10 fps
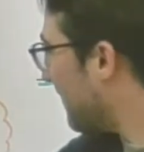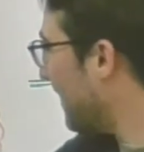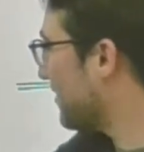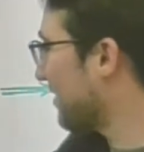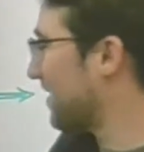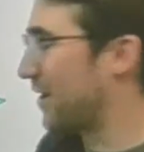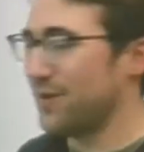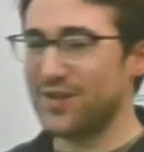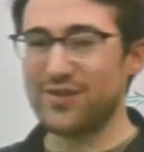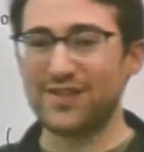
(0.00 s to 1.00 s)
just like we
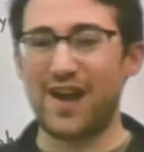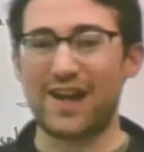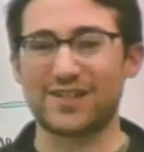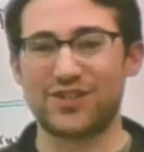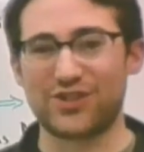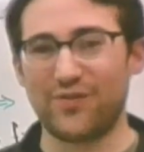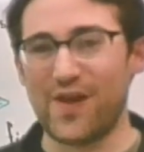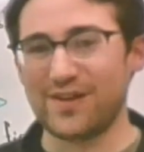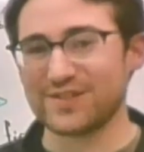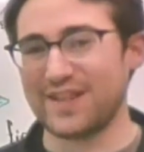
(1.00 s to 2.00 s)
use dots to show valence